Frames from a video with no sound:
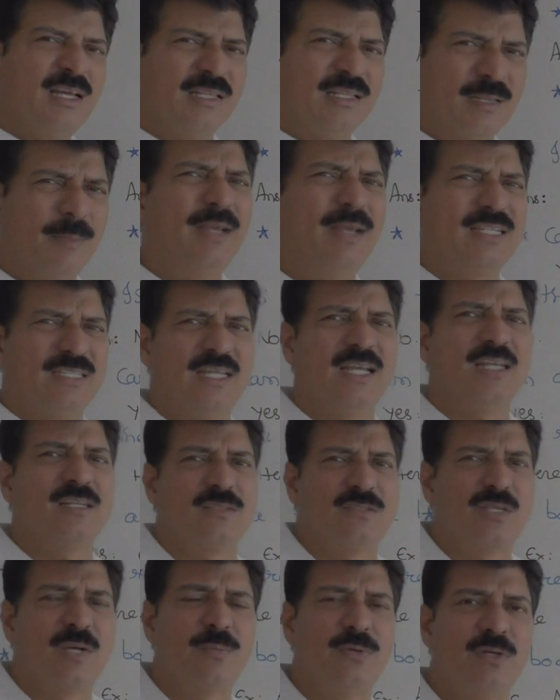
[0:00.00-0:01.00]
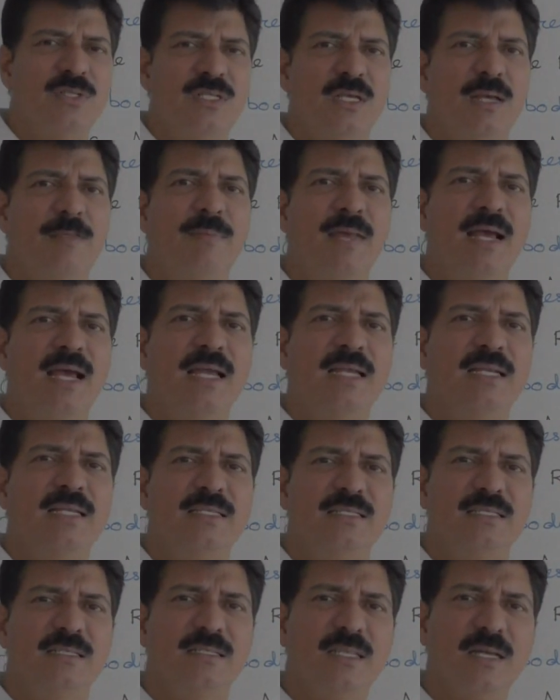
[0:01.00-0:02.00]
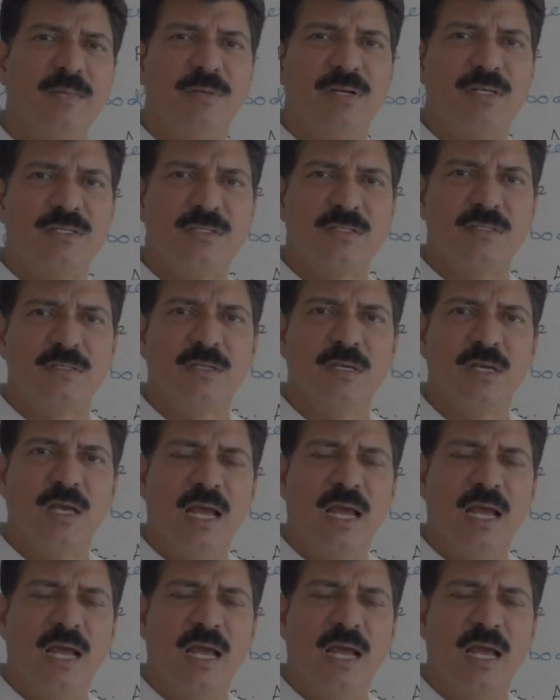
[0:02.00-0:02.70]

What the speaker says: the best time, suppose a man is in the bus